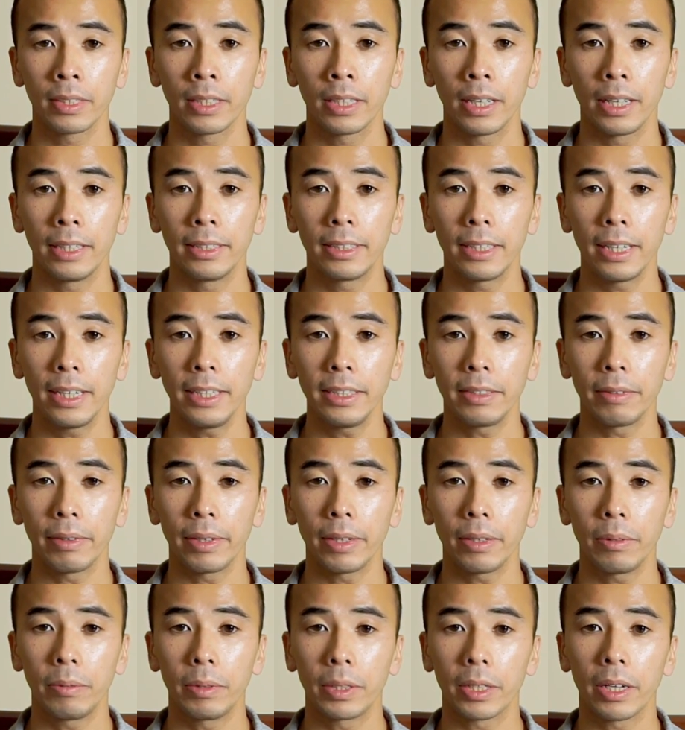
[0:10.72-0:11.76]
In today's
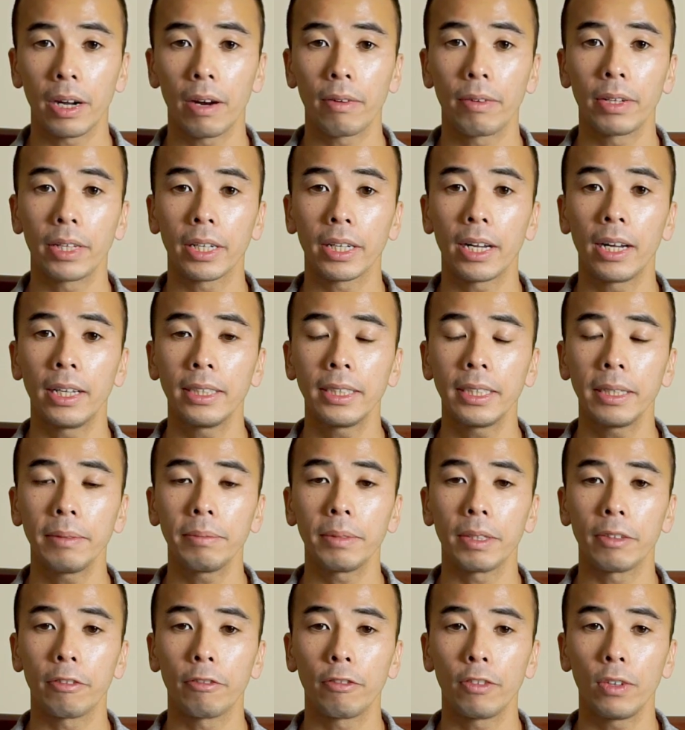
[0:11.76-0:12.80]
video, we'll cover the
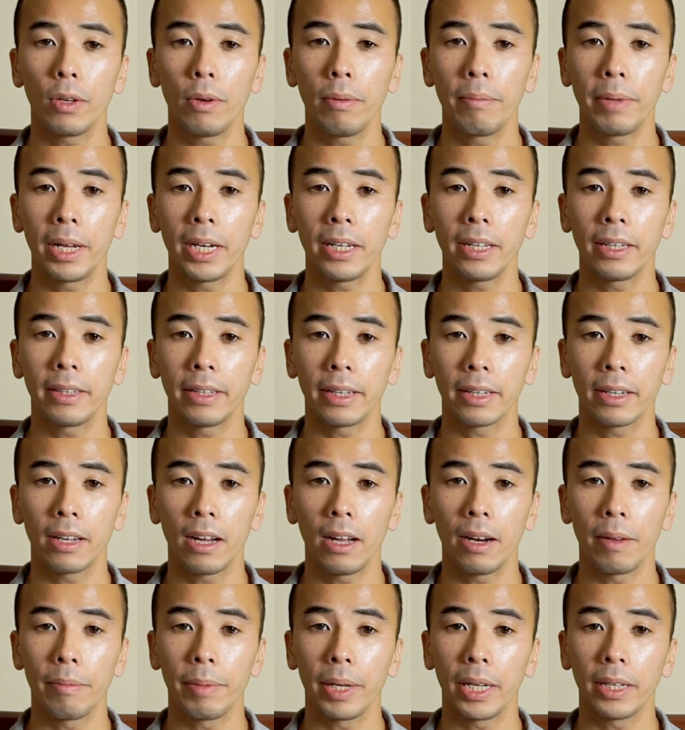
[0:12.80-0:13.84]
concept of flow of money in the
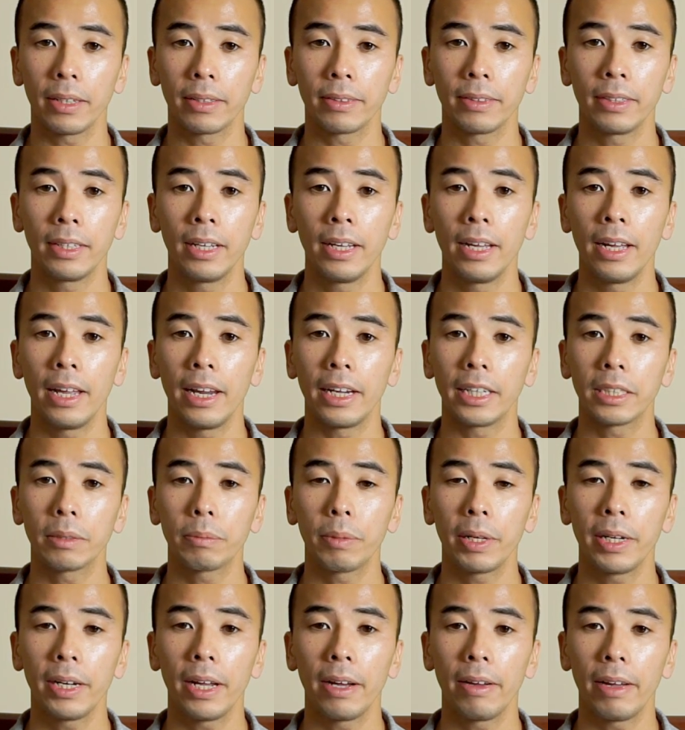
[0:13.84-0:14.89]
economy and
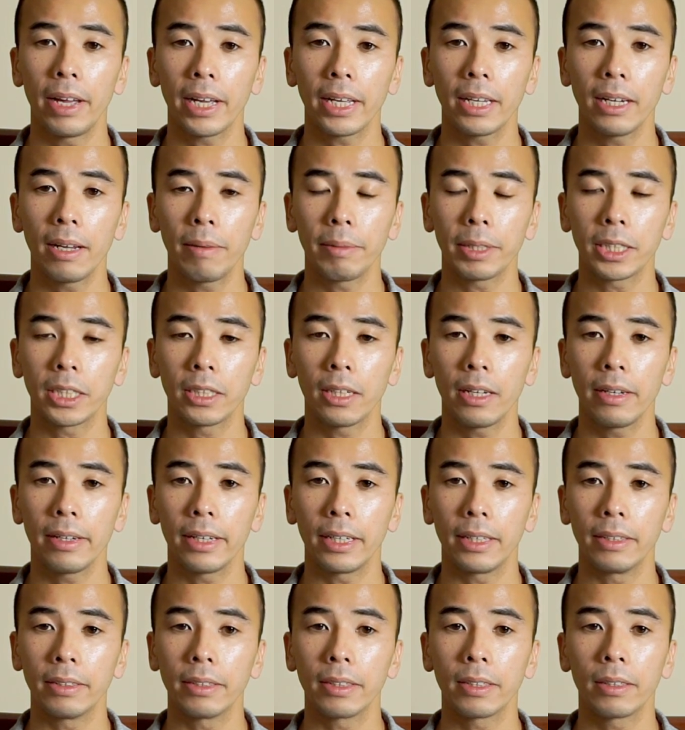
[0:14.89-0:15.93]
explain how economic
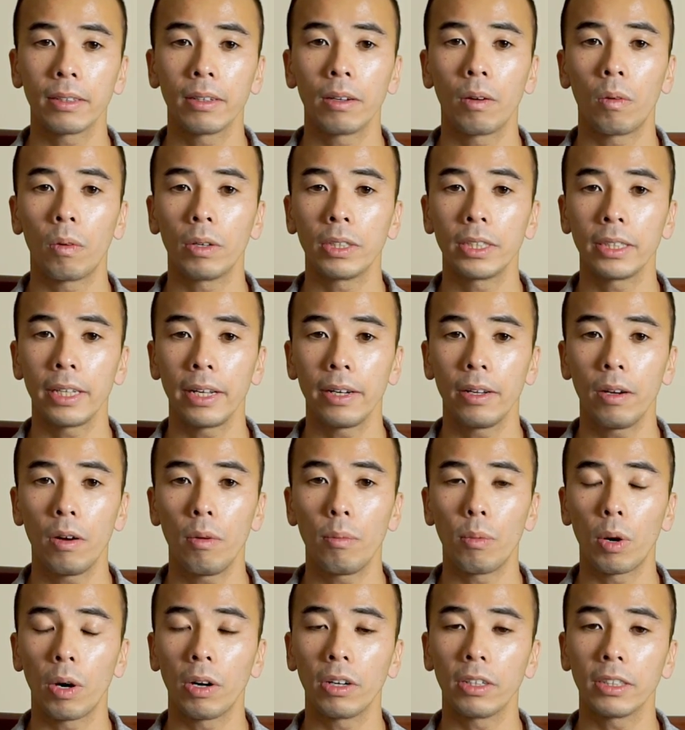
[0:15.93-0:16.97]
shutdowns or
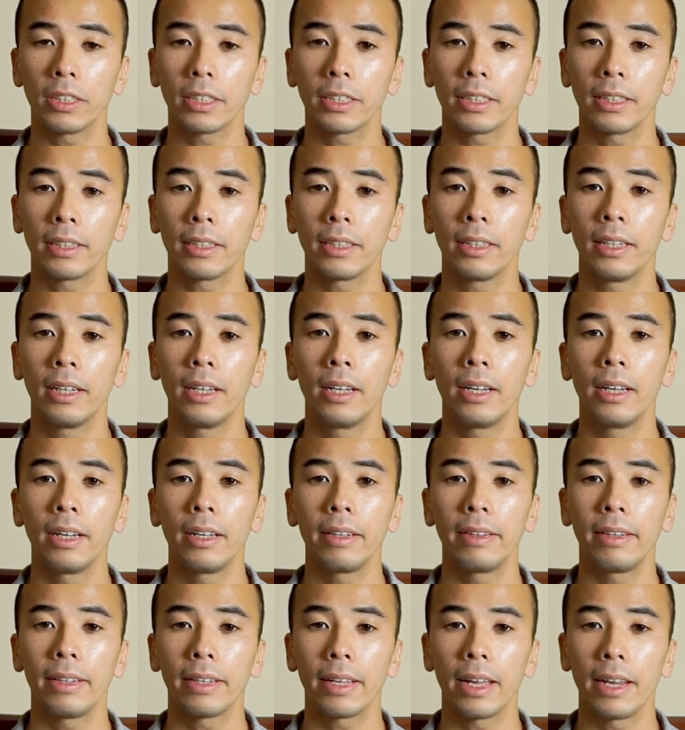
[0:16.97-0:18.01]
stay-at-home orders
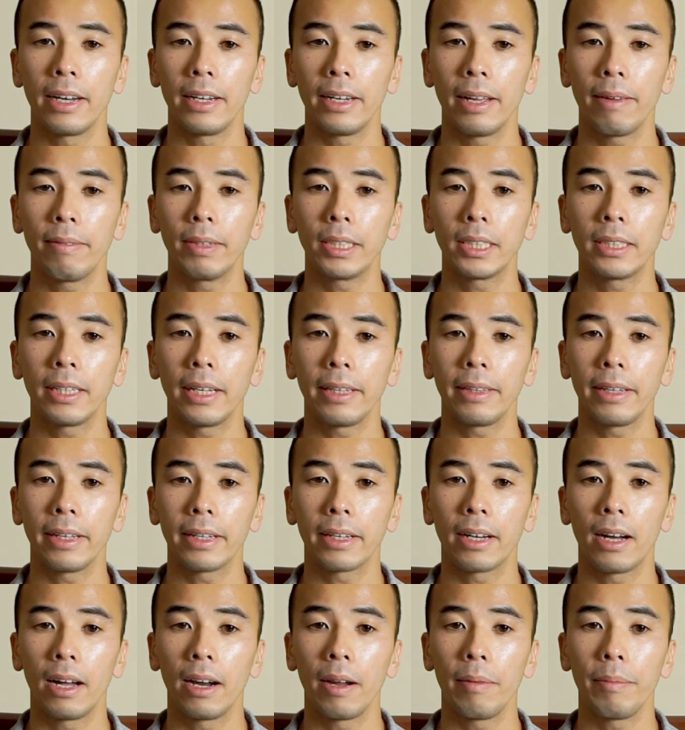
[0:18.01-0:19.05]
can devastate the
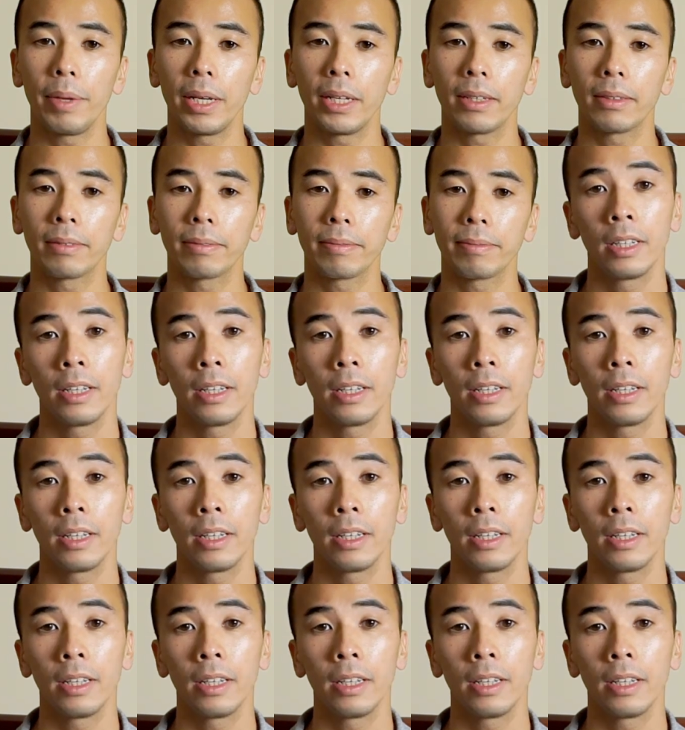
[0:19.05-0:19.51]
economy.